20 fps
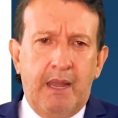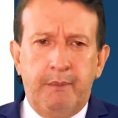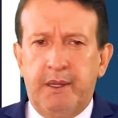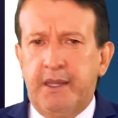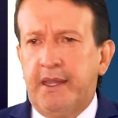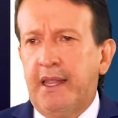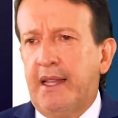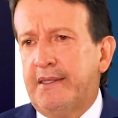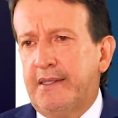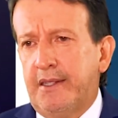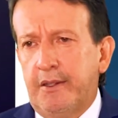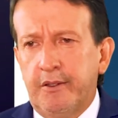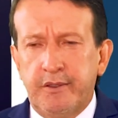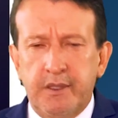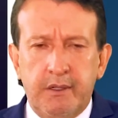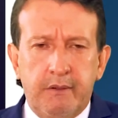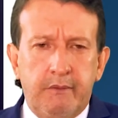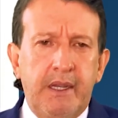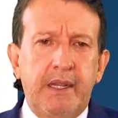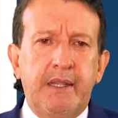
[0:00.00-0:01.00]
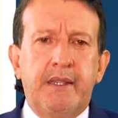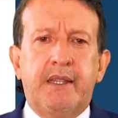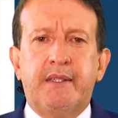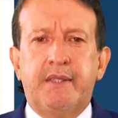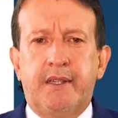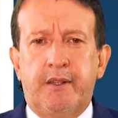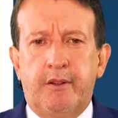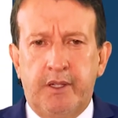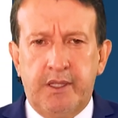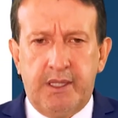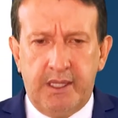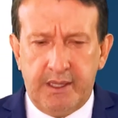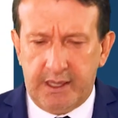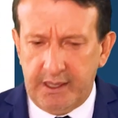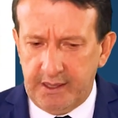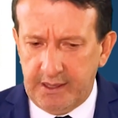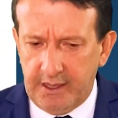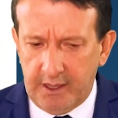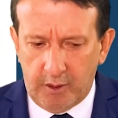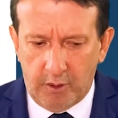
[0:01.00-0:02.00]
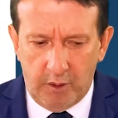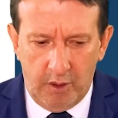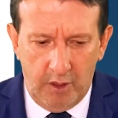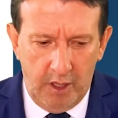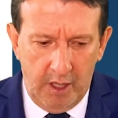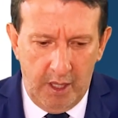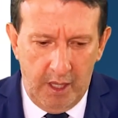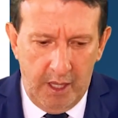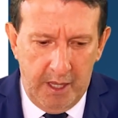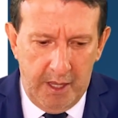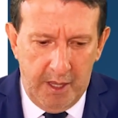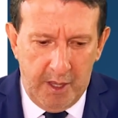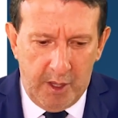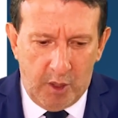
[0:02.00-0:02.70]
And as I say that it is not a reason for stress,